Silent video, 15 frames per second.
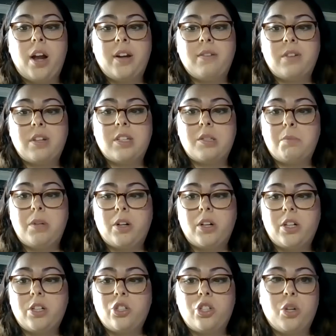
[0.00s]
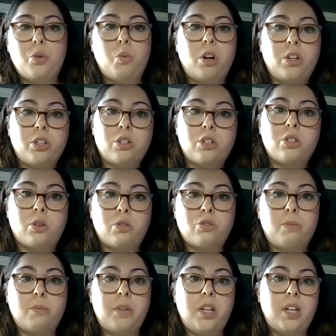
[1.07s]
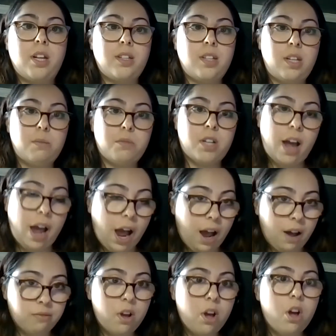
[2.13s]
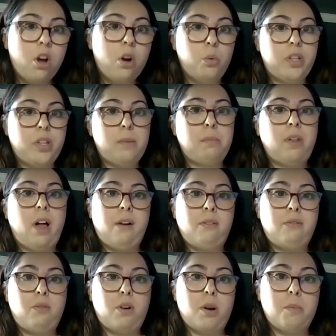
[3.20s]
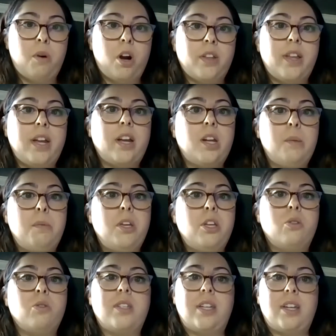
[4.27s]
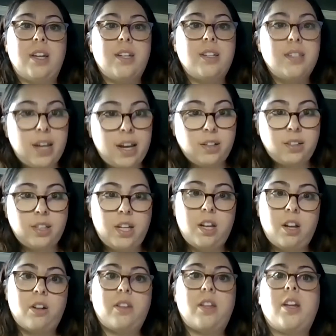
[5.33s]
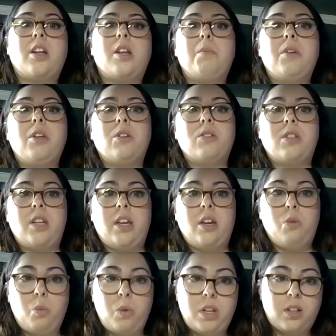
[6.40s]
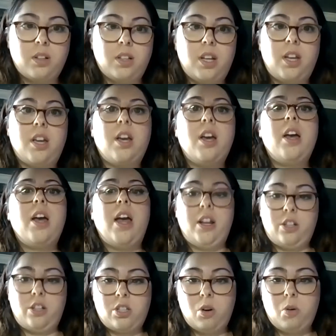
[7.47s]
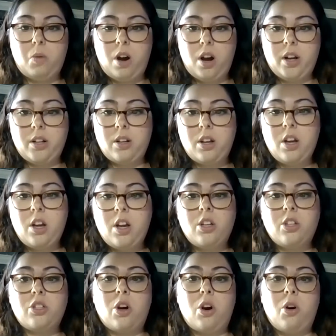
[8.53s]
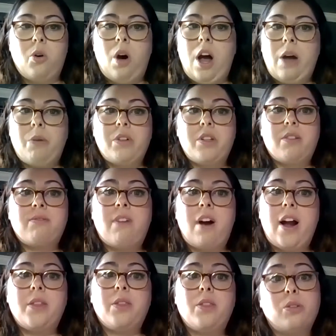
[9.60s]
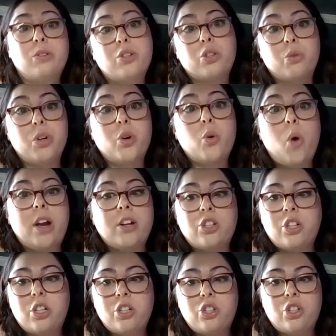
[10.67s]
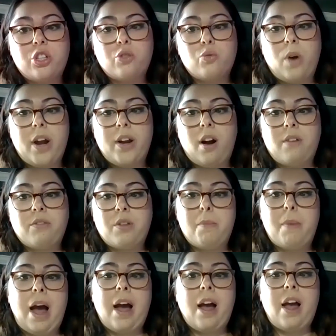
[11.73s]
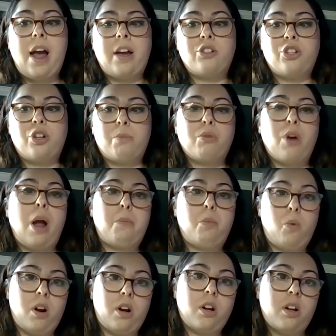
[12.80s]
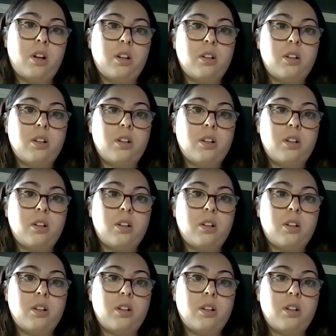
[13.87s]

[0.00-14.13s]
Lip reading: kind of experience do you want your social media team to have with the platform? Are they going to be using it daily? Are they going to be using it weekly? And so on. So I would define those 3 questions just right off the bat as your prep work.